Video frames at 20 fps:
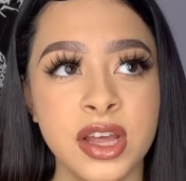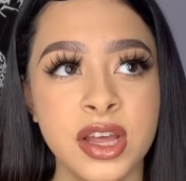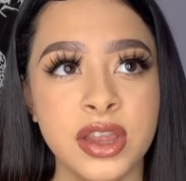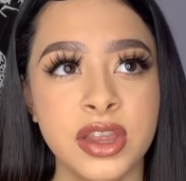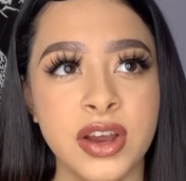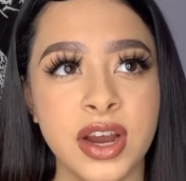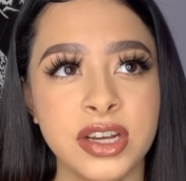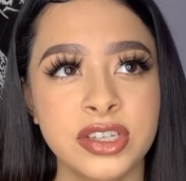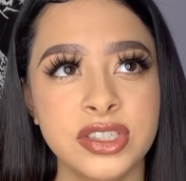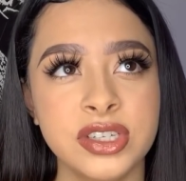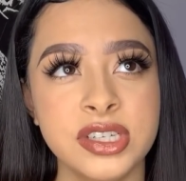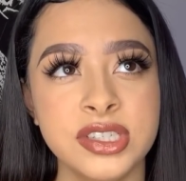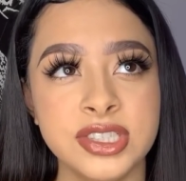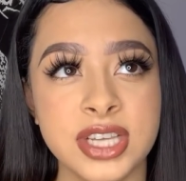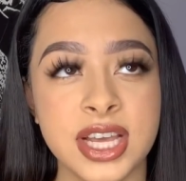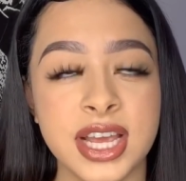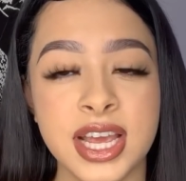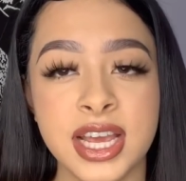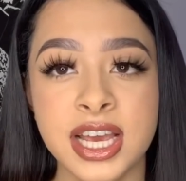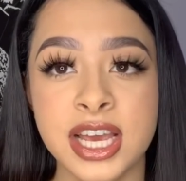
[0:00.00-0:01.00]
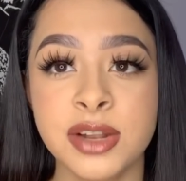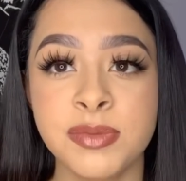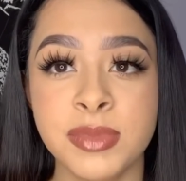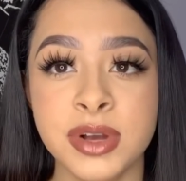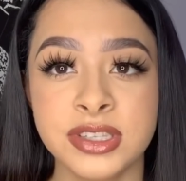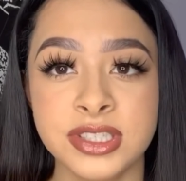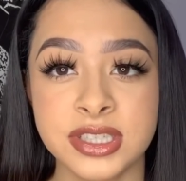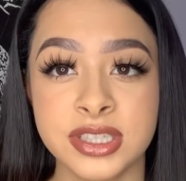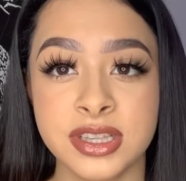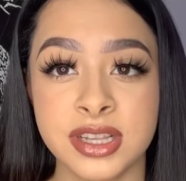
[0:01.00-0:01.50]
They're actually staying in
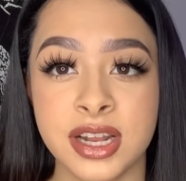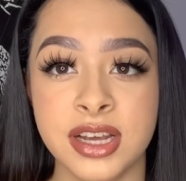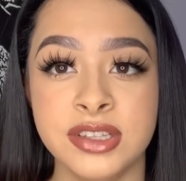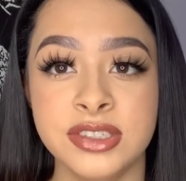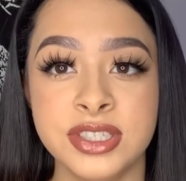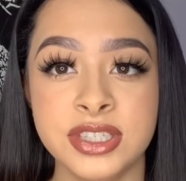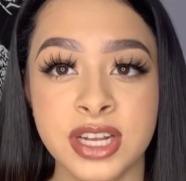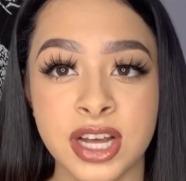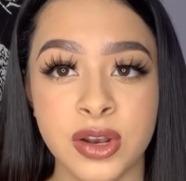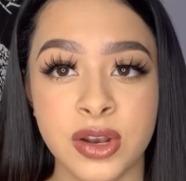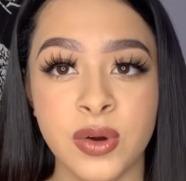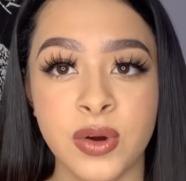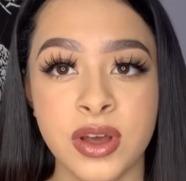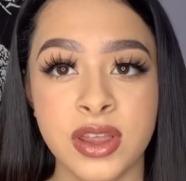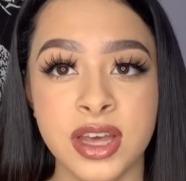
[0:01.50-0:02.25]
Mazatlán, Sinaloa.